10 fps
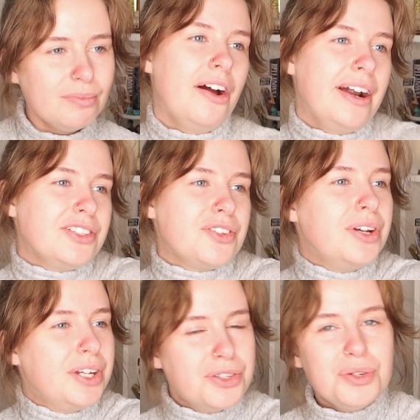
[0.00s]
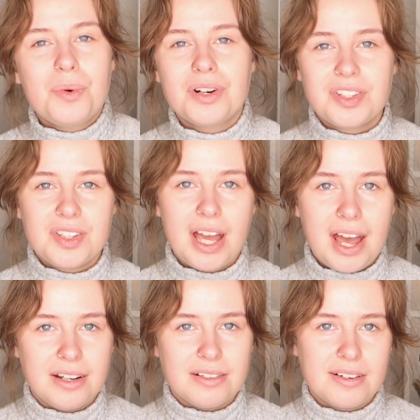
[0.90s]
Alright, so here towards the
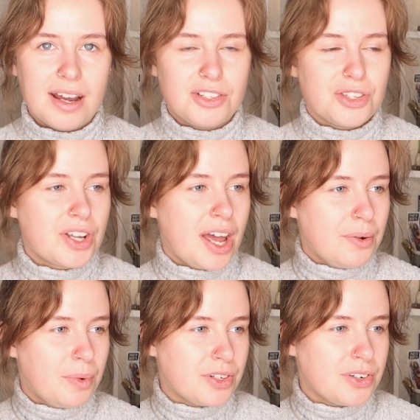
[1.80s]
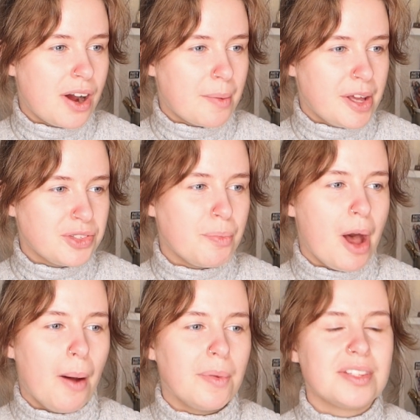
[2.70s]
end, I just kind of want to talk about some
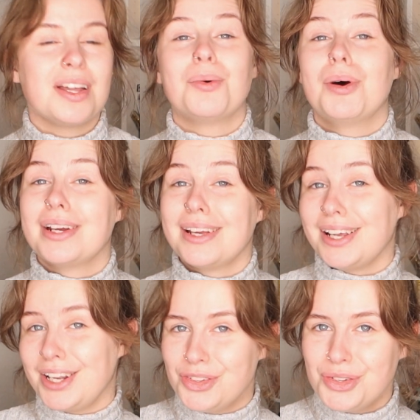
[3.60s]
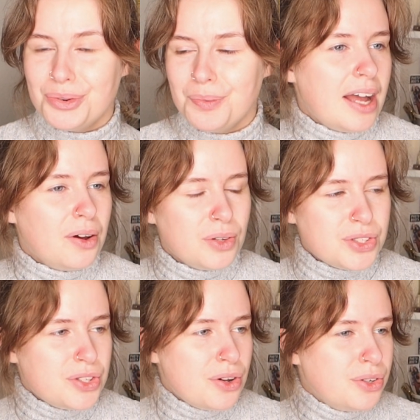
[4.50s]
hobbies that I want to get into. I
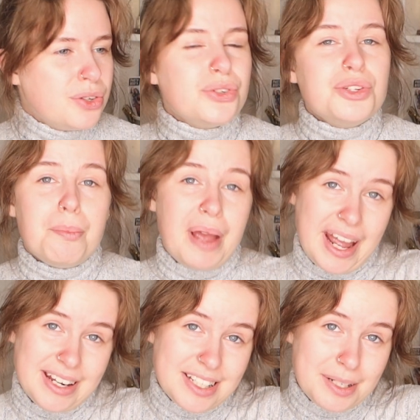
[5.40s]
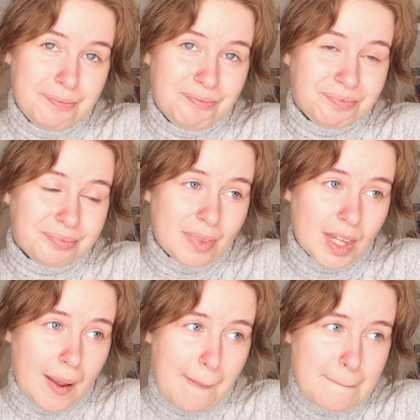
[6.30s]
also used to paint
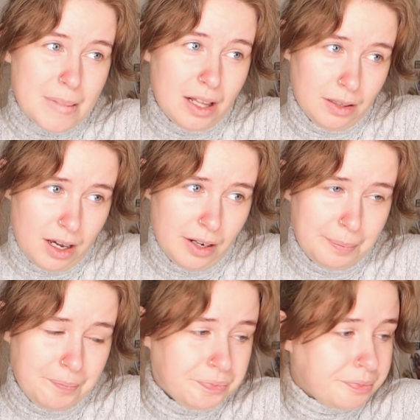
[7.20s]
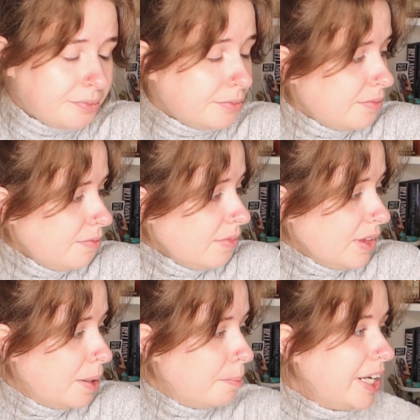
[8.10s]
a lot,
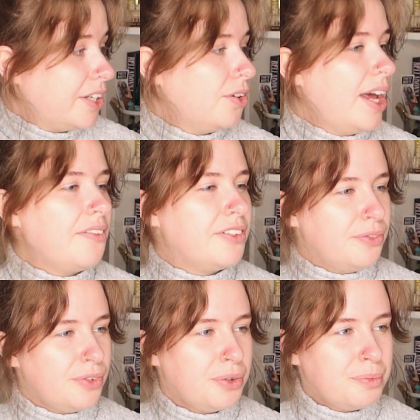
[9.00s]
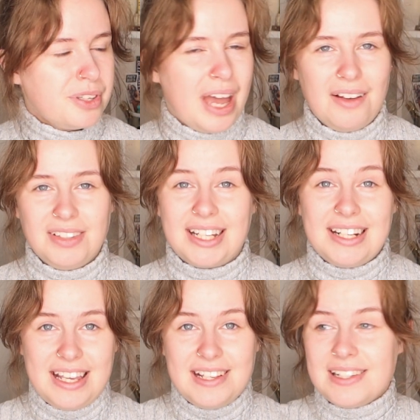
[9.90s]
but I don't have the room to have like an
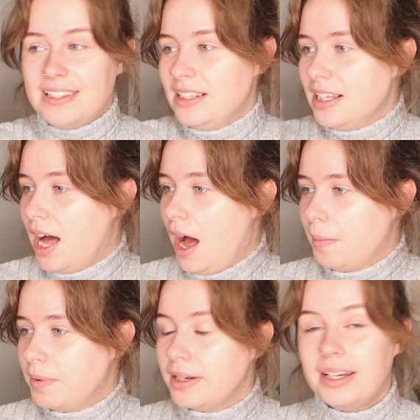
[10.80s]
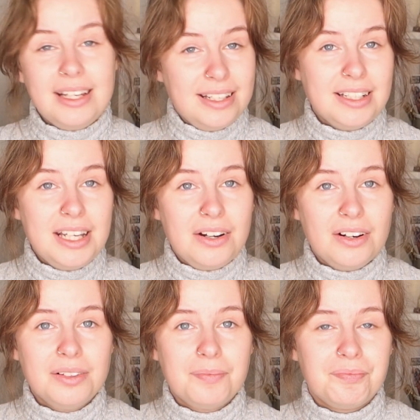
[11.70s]
easel up in here